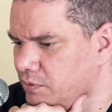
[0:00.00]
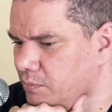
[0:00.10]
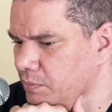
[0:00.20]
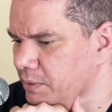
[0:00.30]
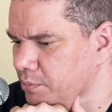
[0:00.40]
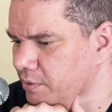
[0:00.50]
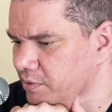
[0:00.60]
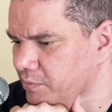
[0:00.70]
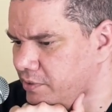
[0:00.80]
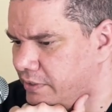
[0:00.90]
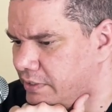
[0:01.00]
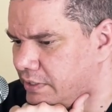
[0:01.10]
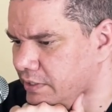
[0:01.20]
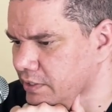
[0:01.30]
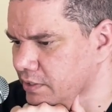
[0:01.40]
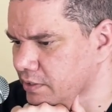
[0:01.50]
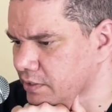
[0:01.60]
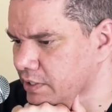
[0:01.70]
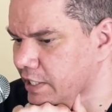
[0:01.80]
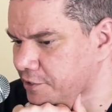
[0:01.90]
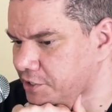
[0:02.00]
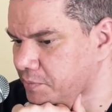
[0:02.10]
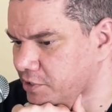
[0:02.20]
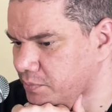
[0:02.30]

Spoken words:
My problem with the Countryman in